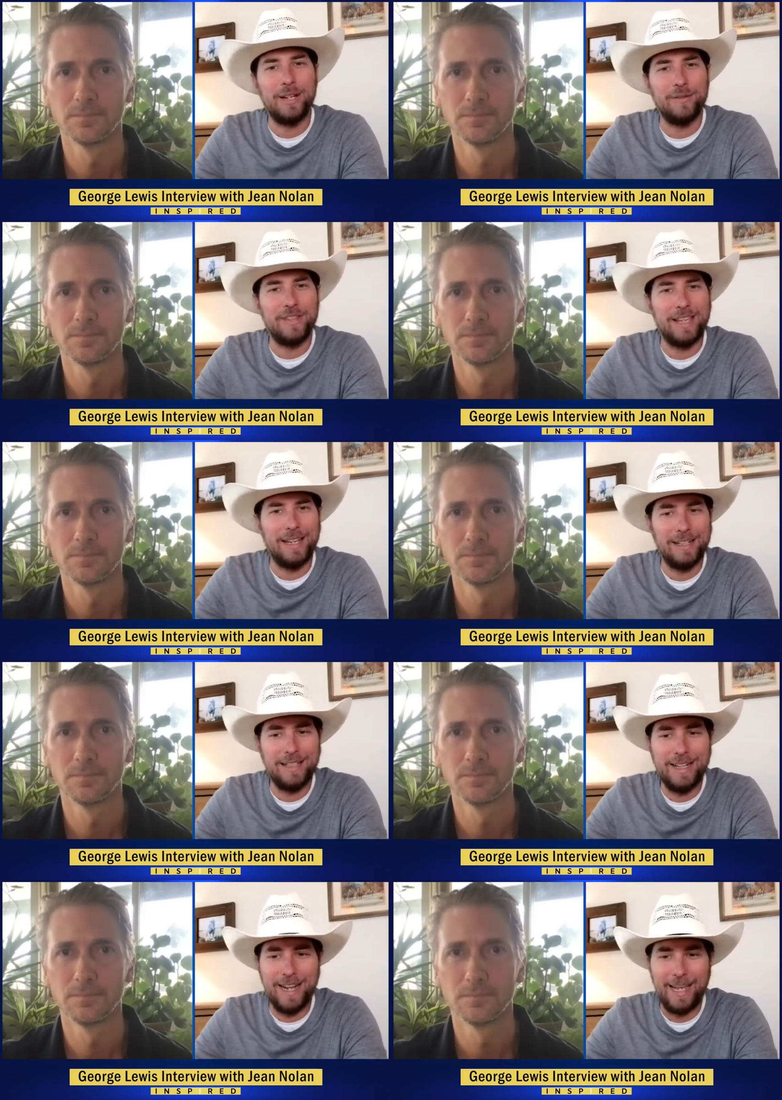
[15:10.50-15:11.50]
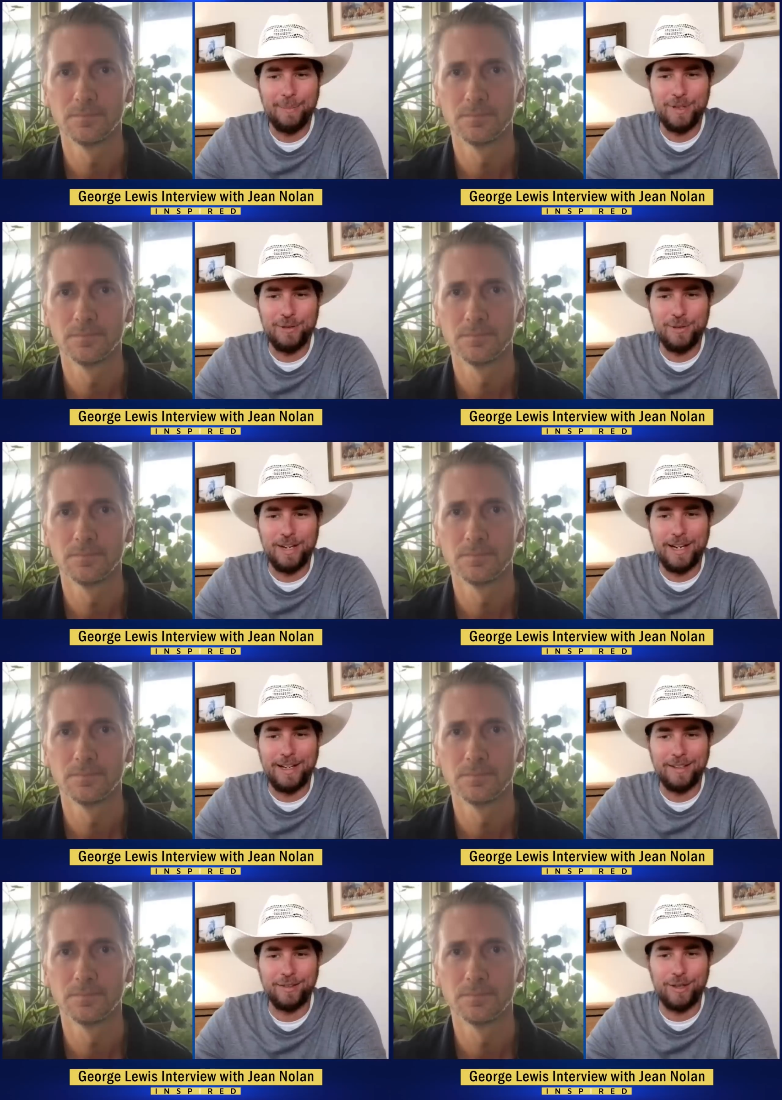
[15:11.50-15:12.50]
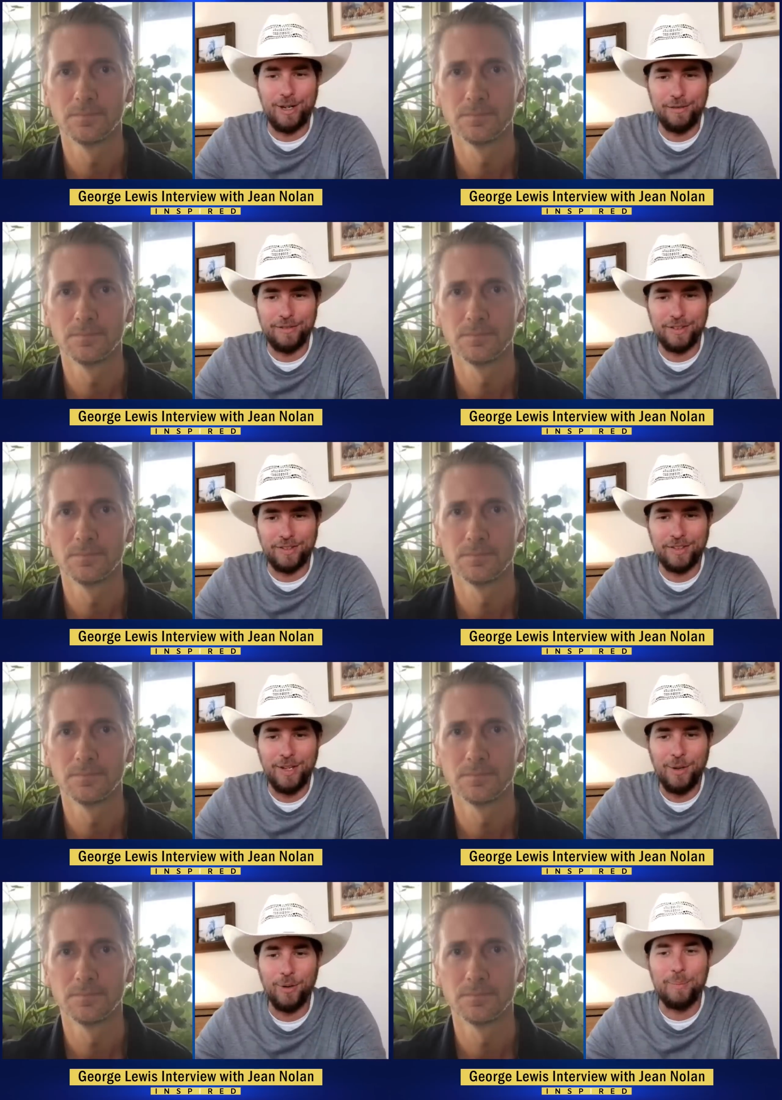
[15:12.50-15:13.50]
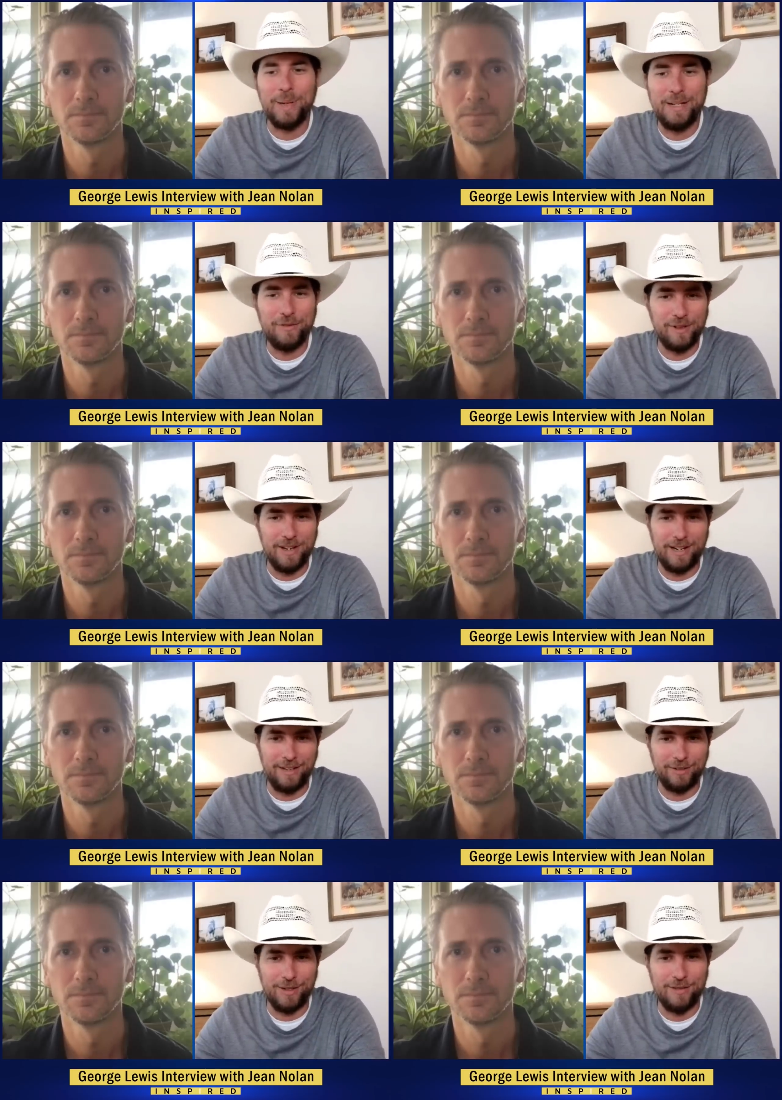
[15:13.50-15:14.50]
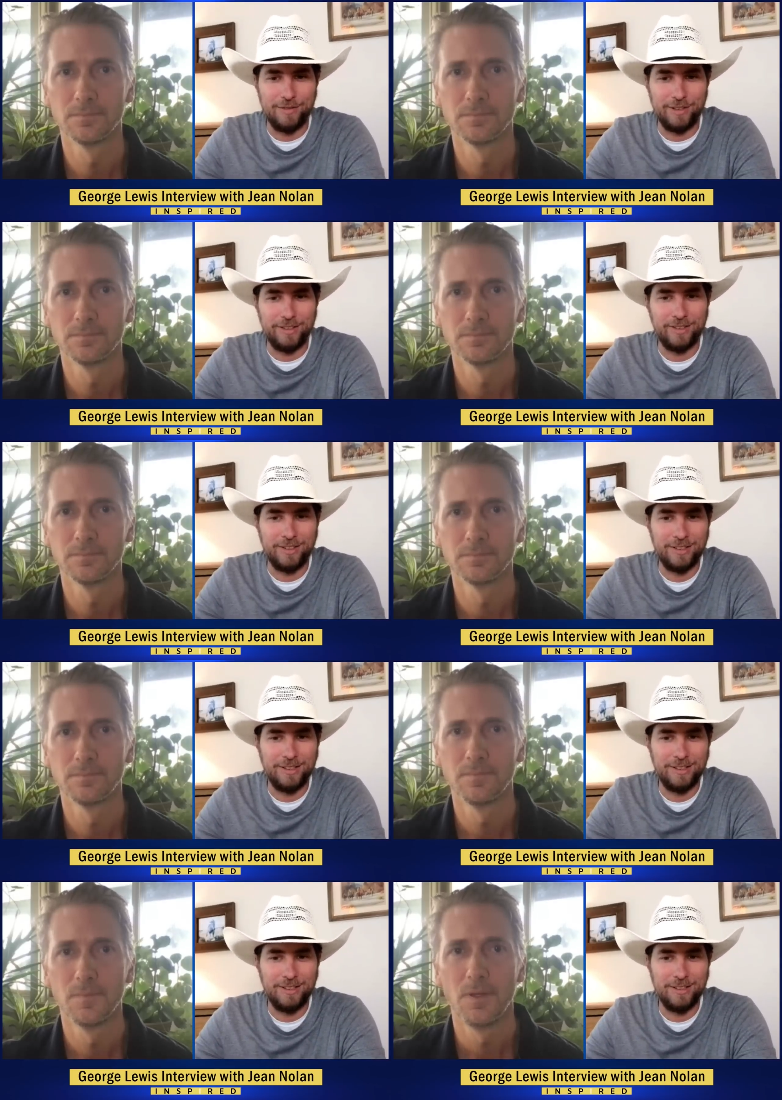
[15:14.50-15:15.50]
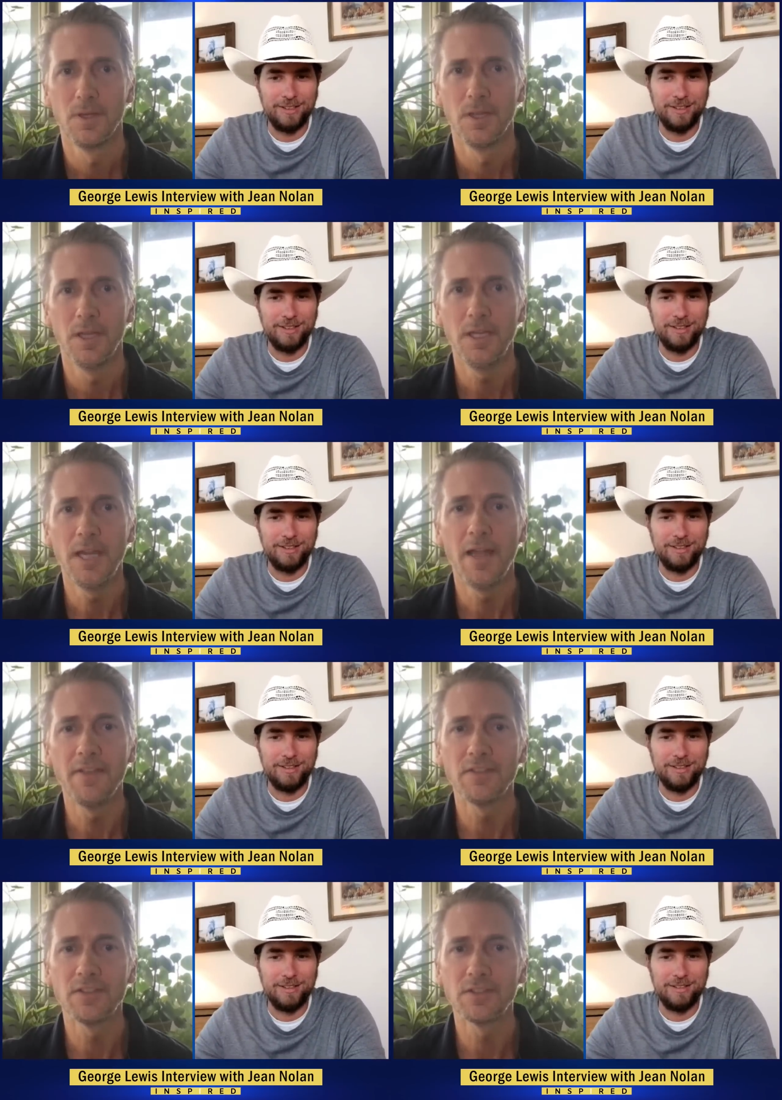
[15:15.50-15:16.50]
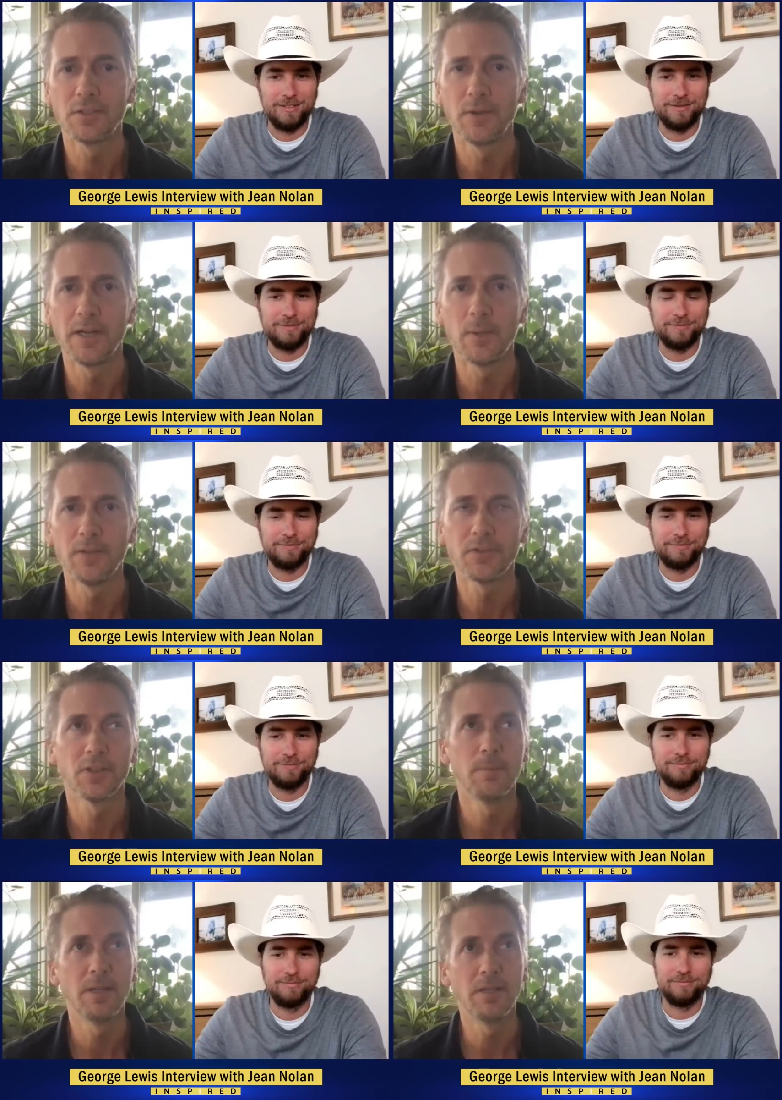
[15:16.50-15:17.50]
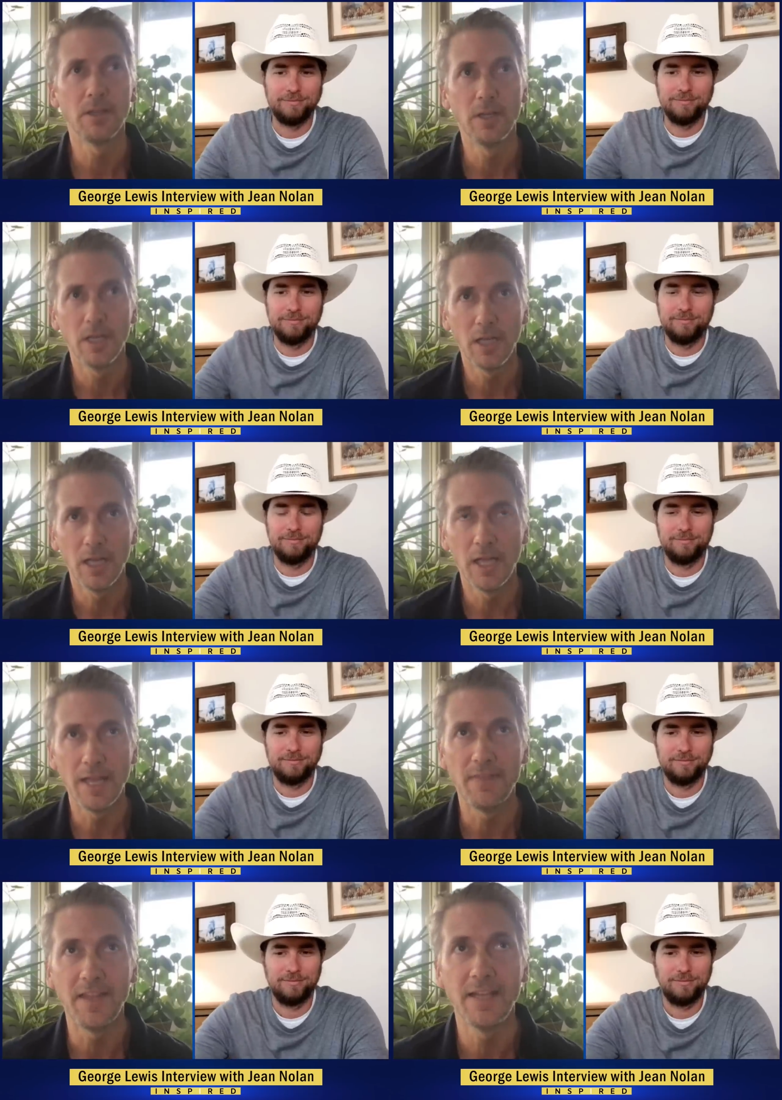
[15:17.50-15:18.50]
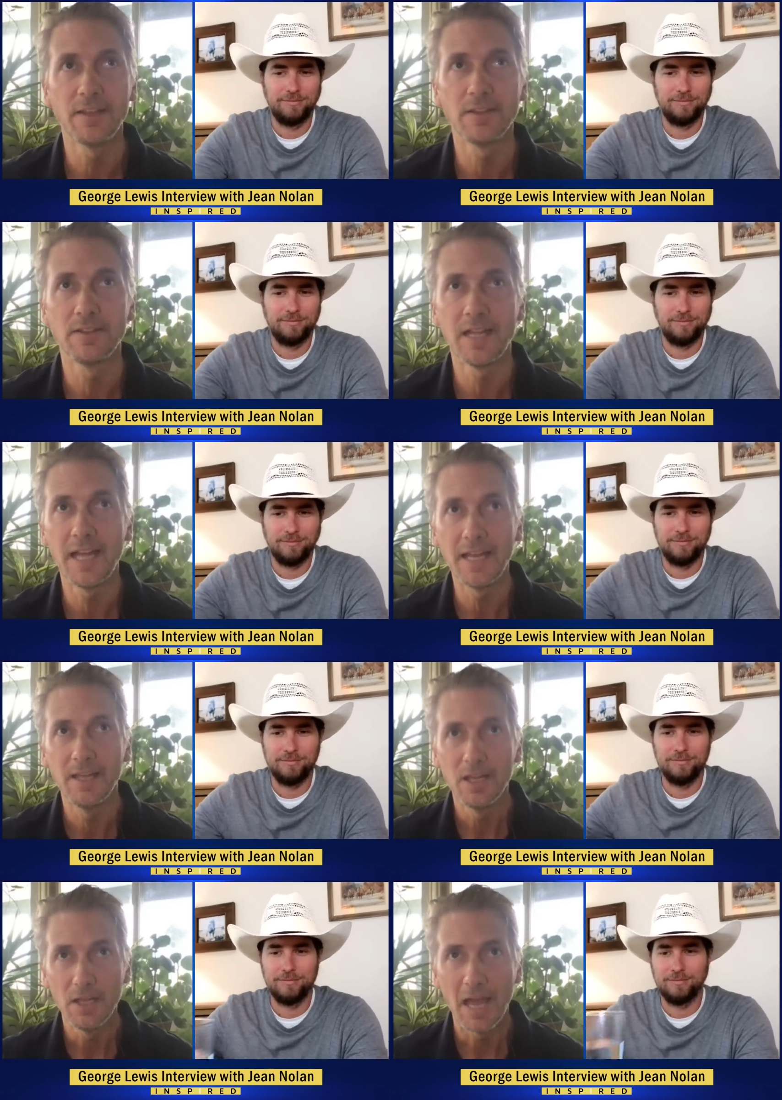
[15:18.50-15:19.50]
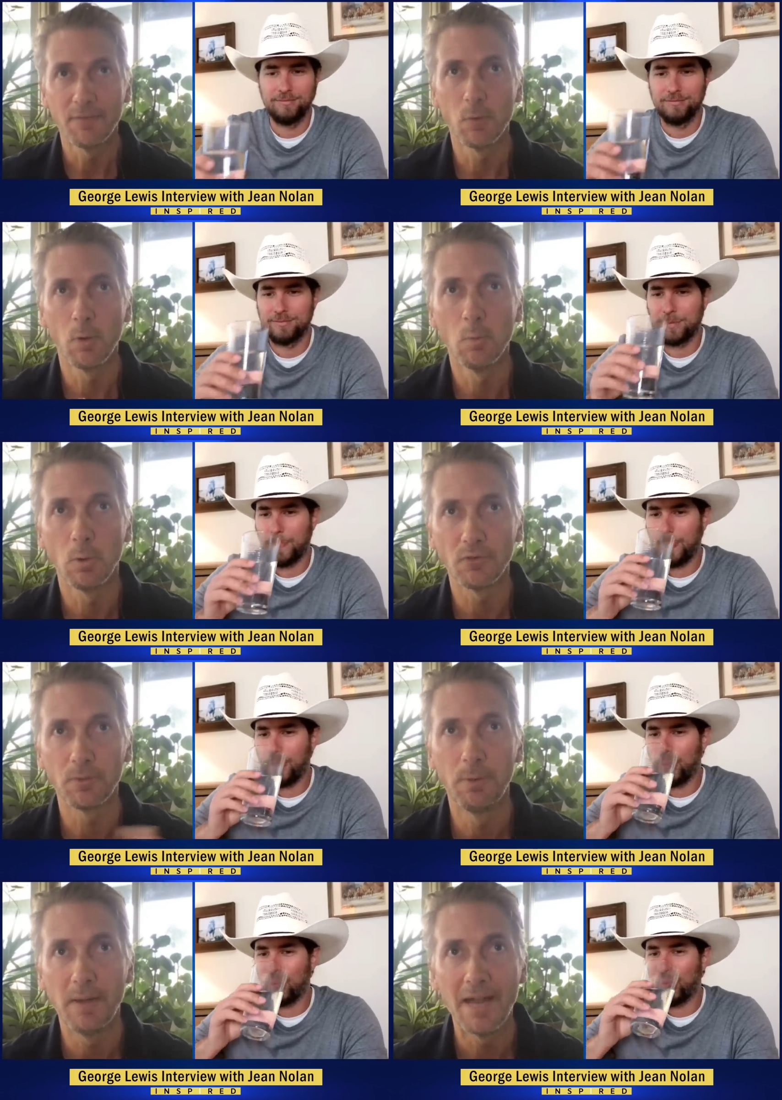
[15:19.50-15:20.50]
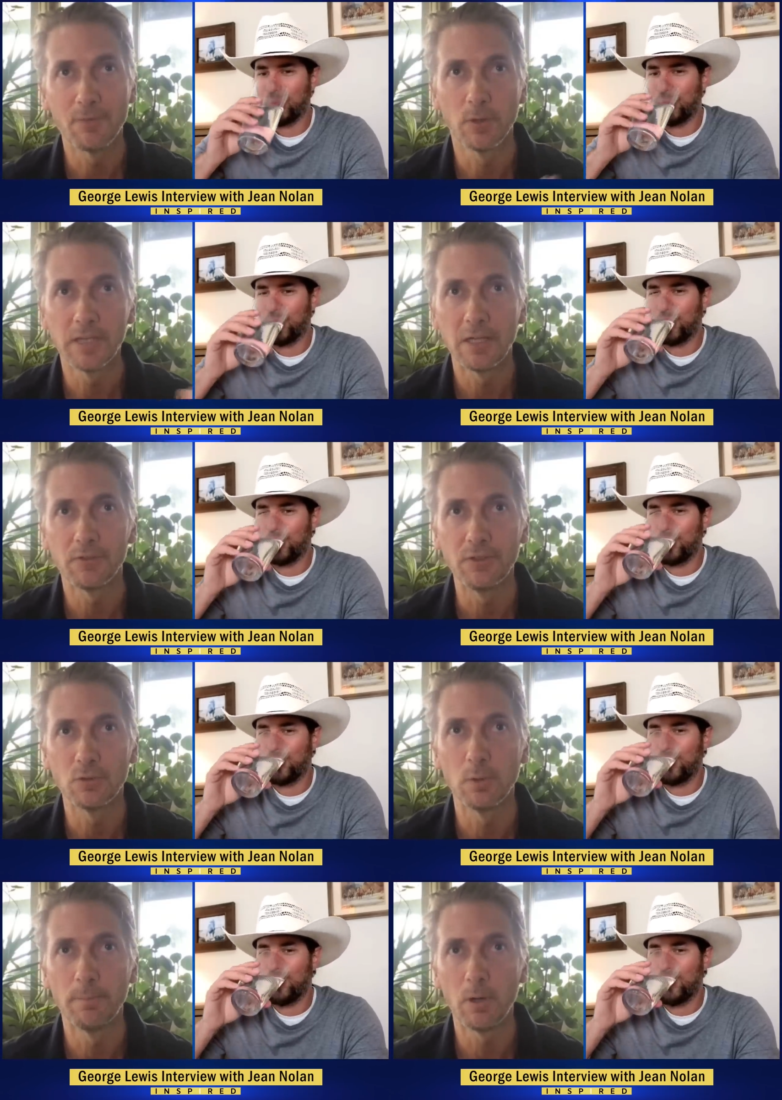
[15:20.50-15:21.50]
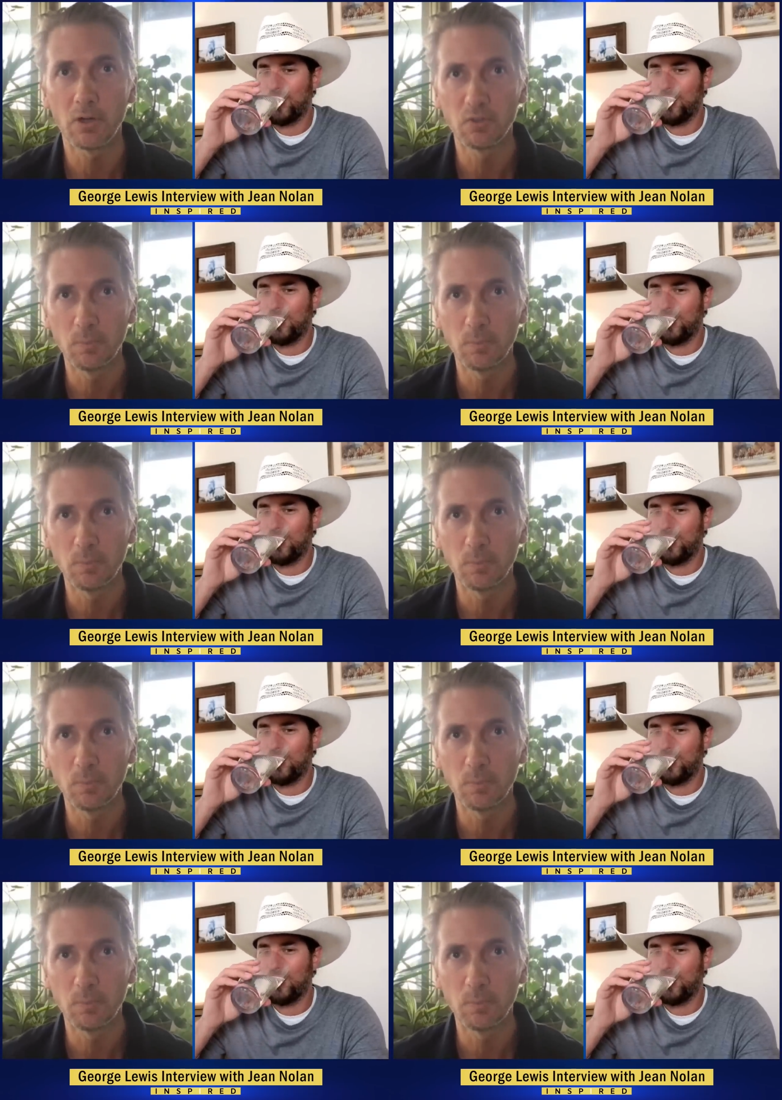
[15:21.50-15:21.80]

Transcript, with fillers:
Speaker 1: of the Kennedy name into the highest office or bid for the highest office?
Speaker 2: Yeah, I think this is a great question. I mean, uh, at the end of the day, everyone wants to put everyone else into a box